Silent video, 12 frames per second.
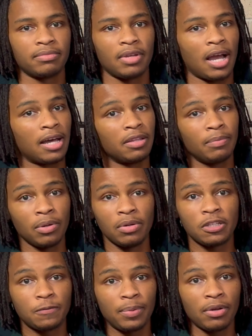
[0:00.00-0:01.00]
Either build
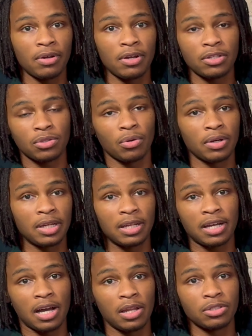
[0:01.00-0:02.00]
experience or get a
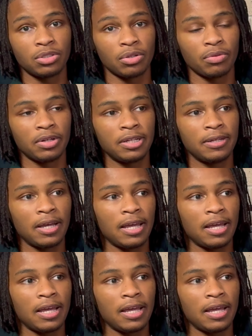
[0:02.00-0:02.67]
college degree,